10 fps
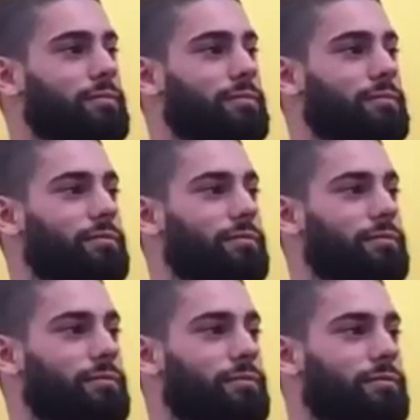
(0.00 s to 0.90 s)

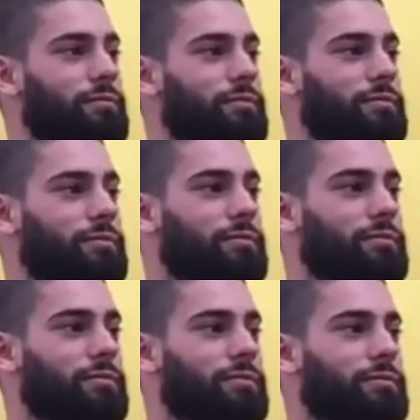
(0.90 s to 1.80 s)

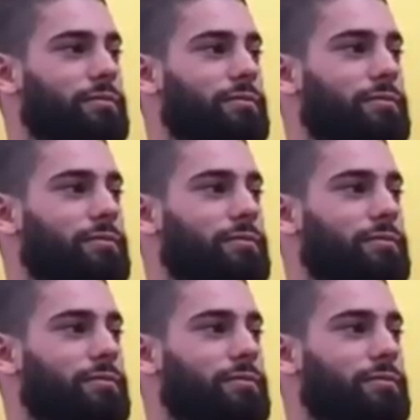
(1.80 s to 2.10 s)
[no speech]